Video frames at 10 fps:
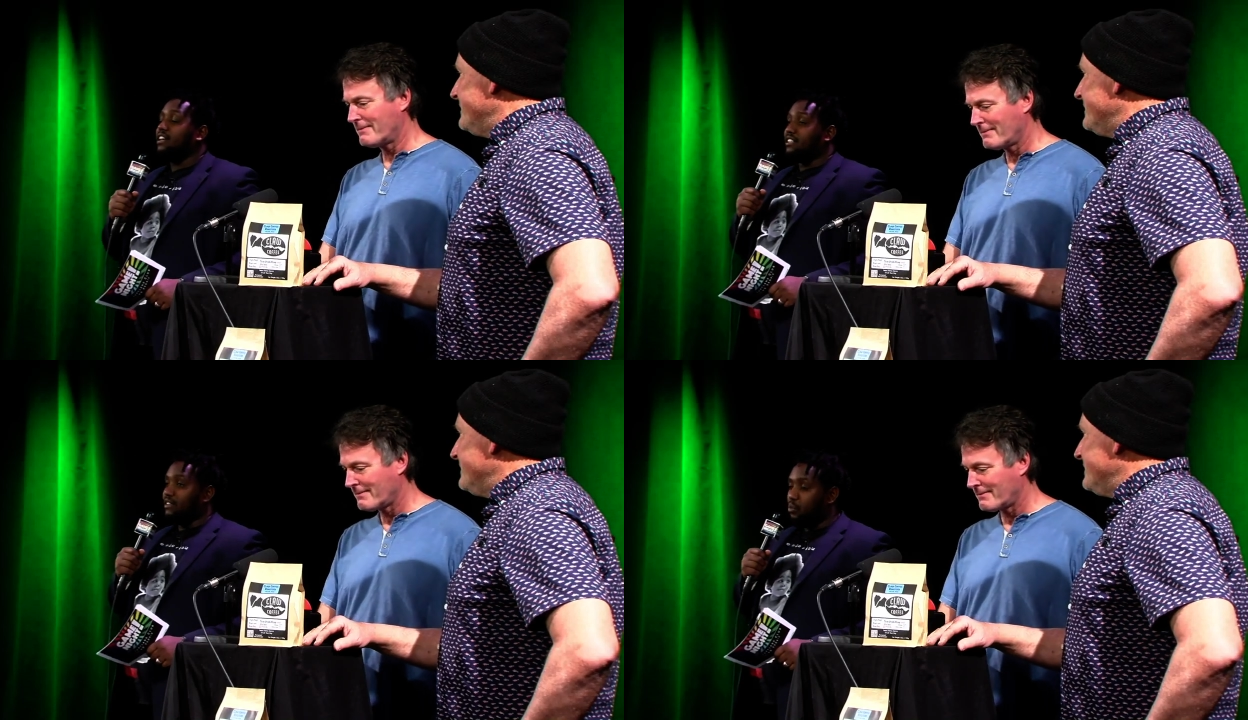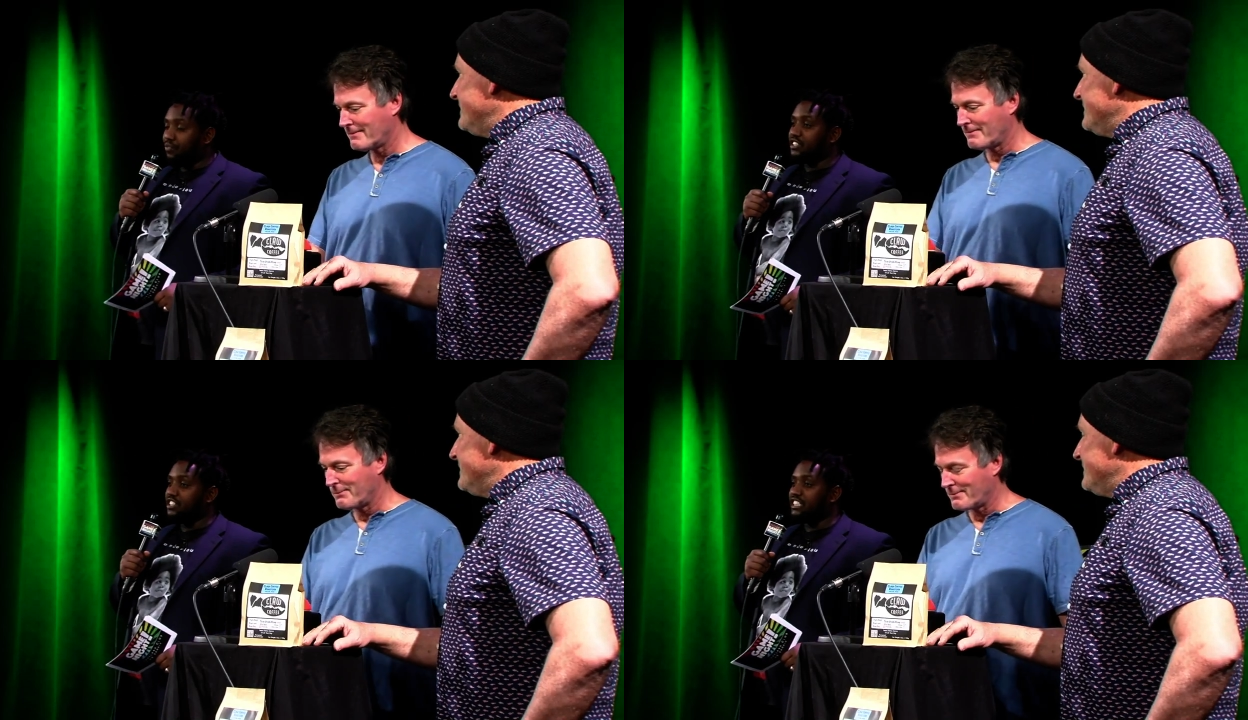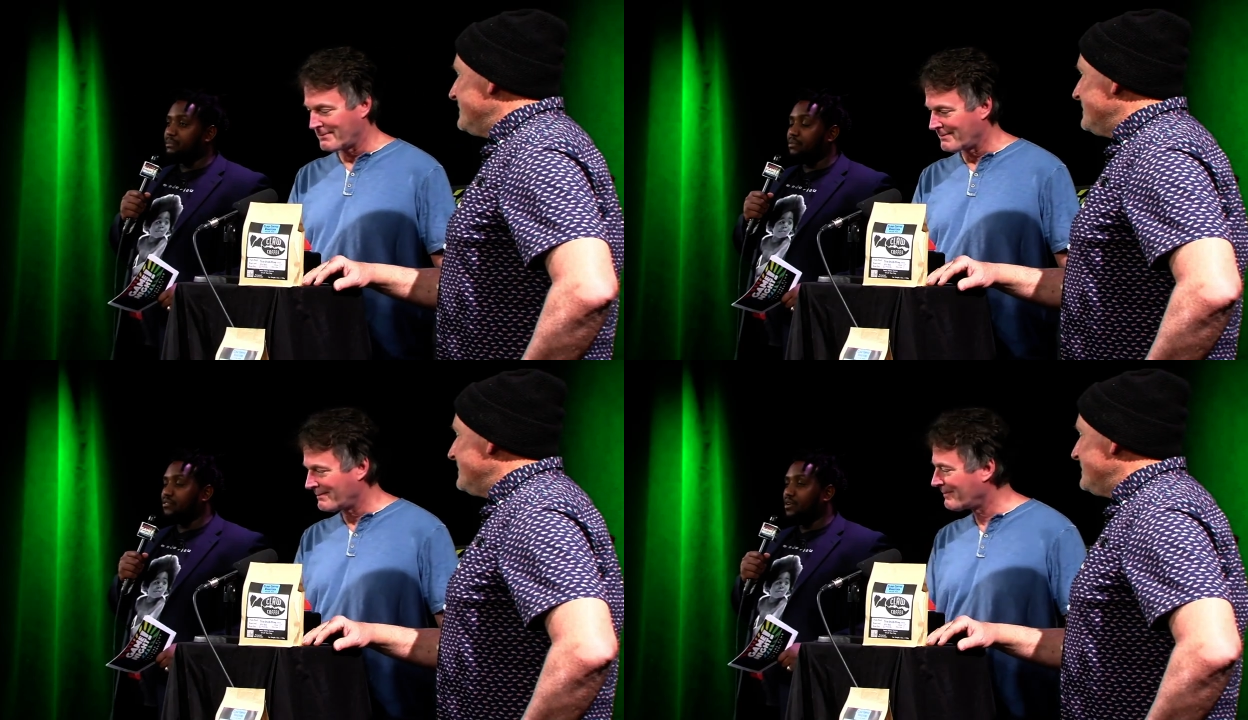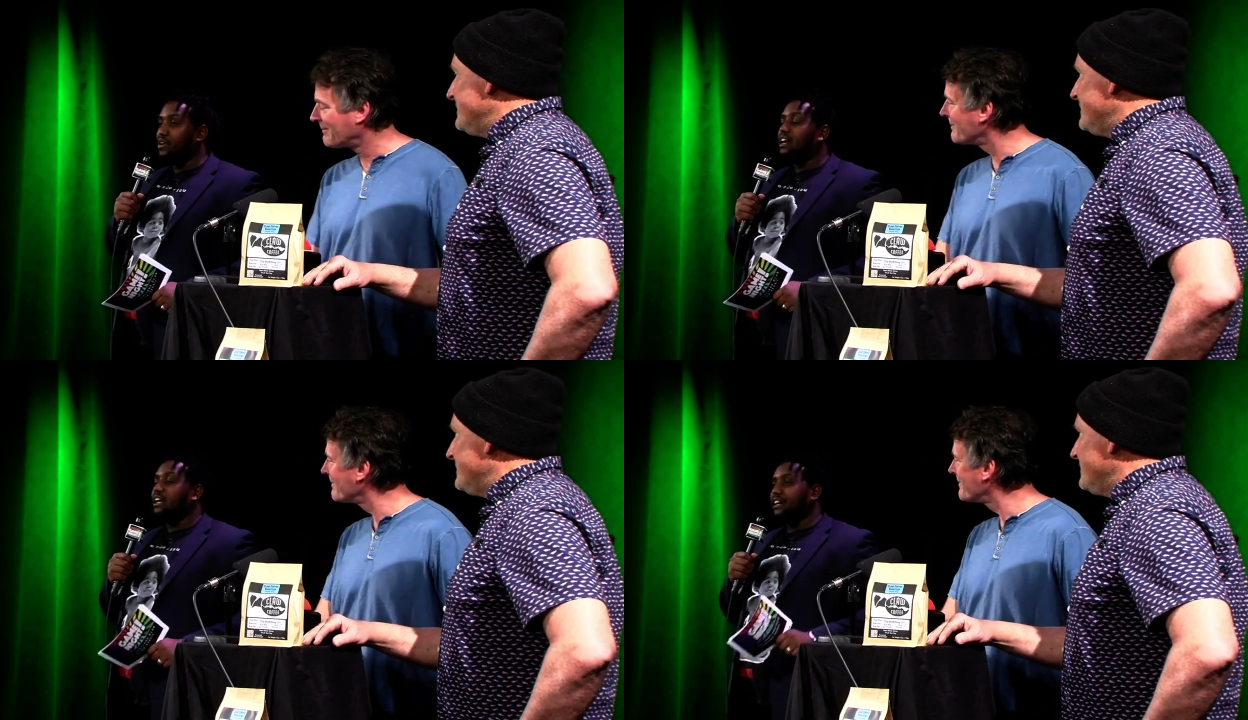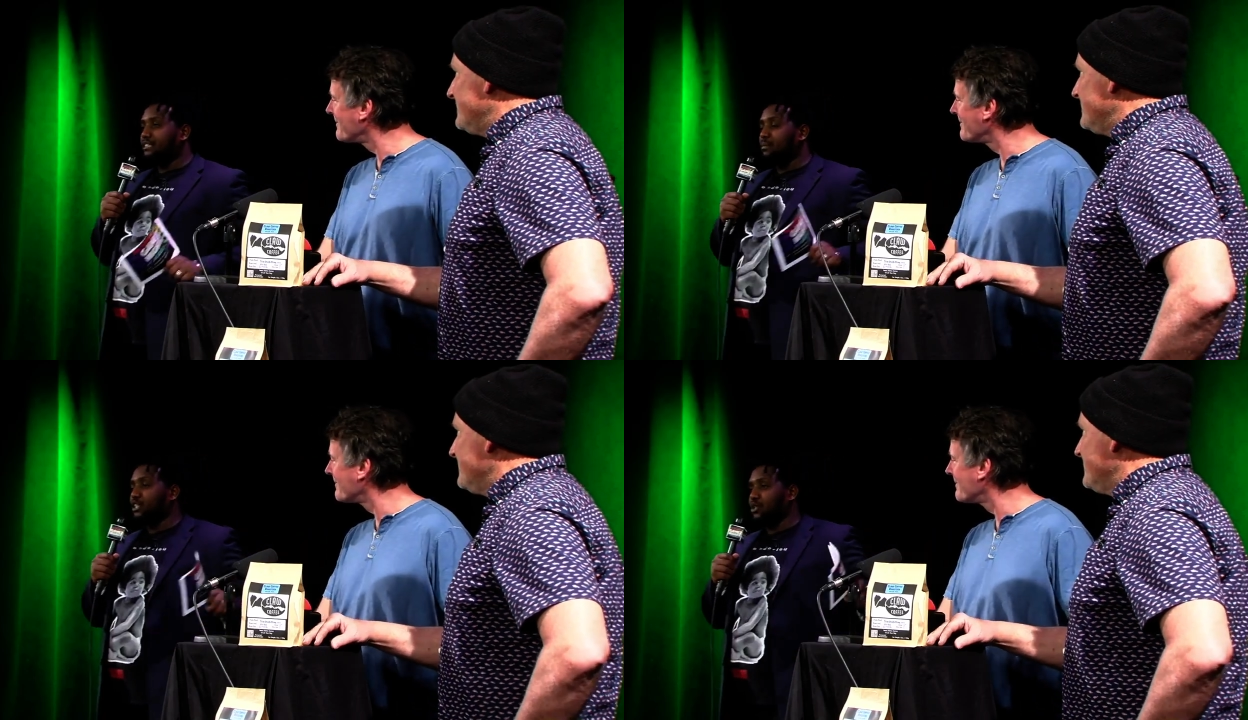Speaker 1: We've seen this before. Let's
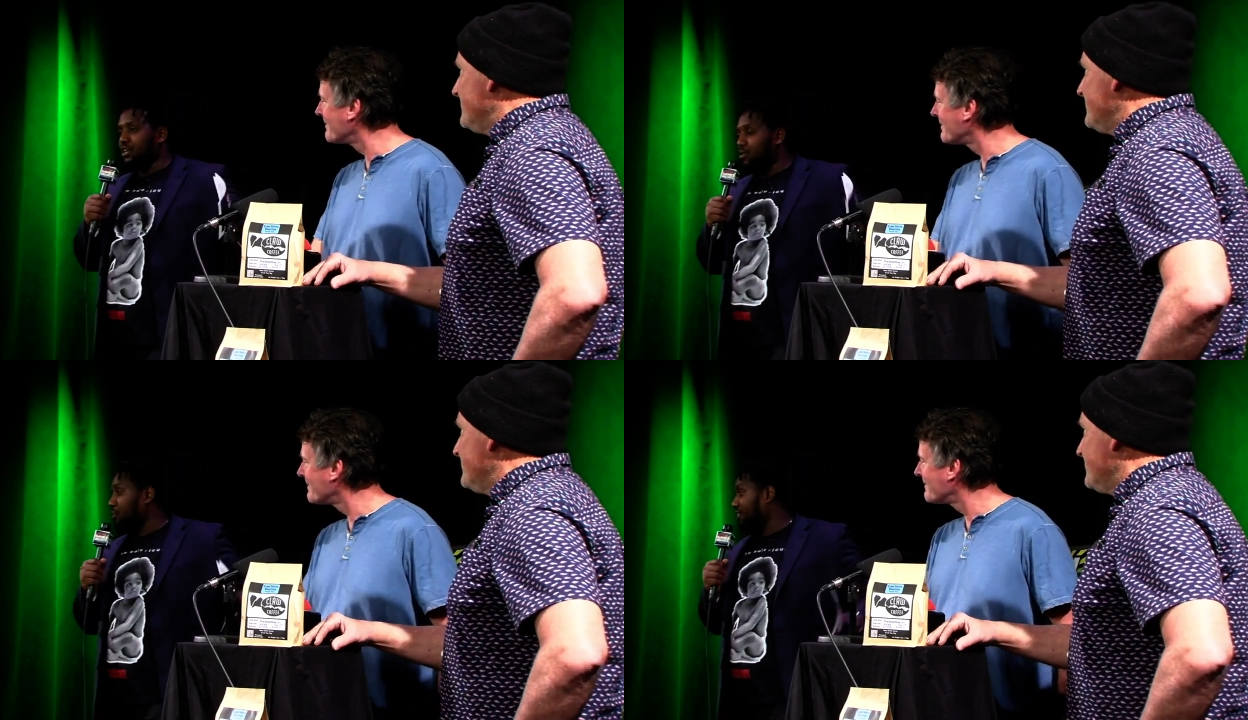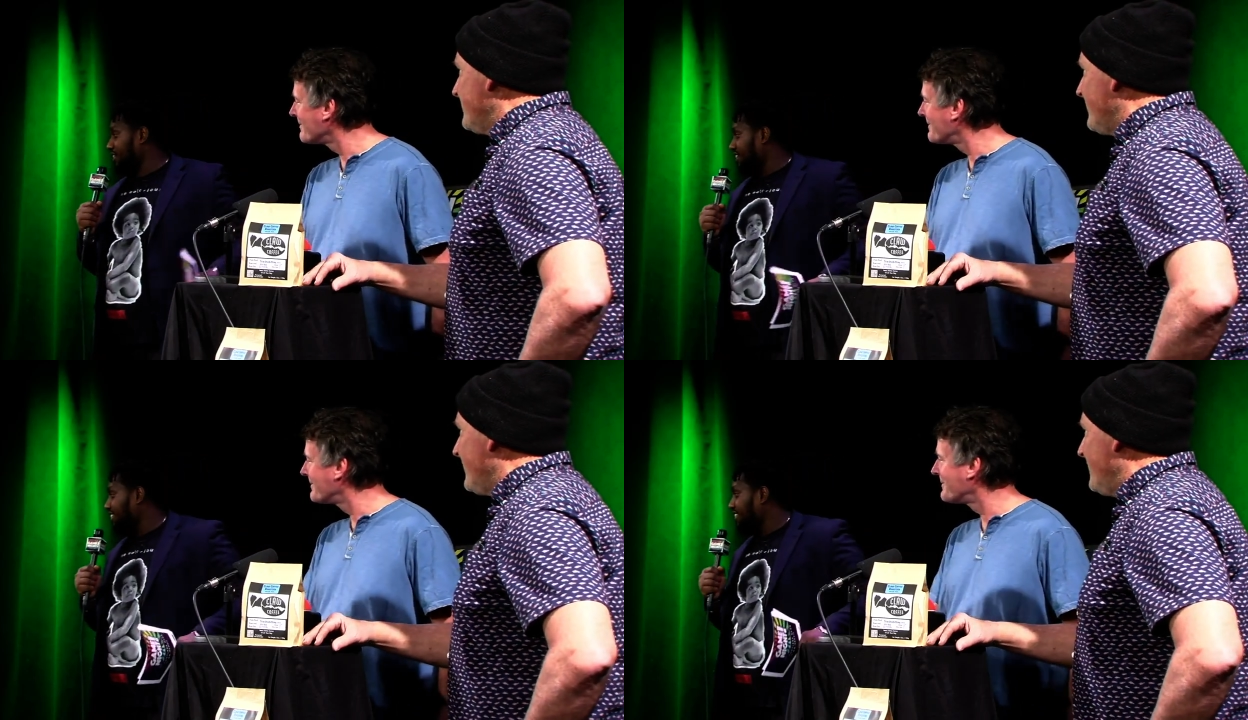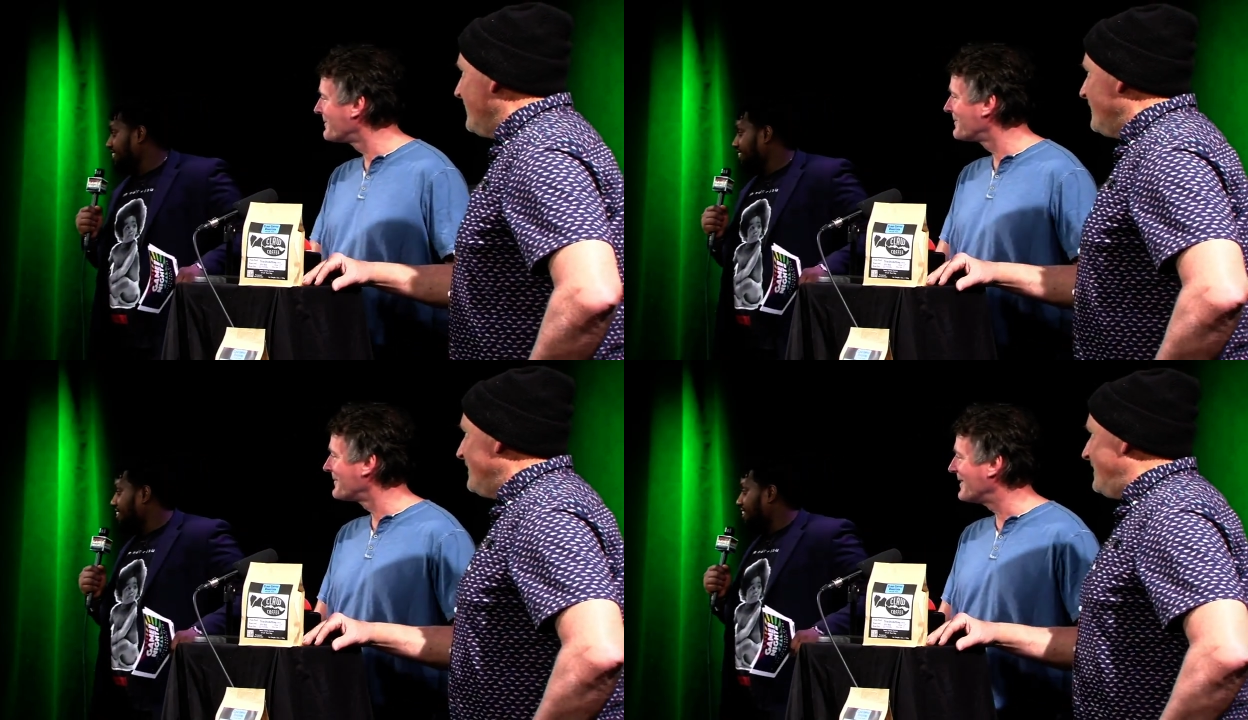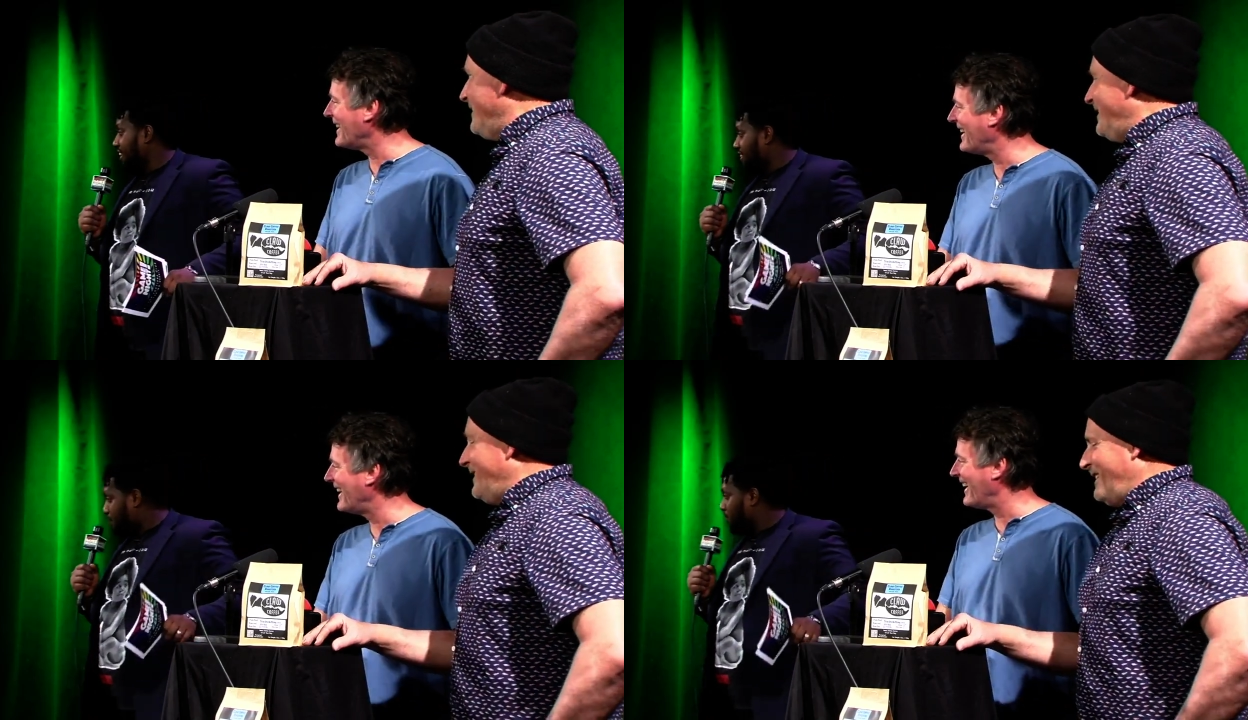make sure they don't win, eh? Yeah. Let's put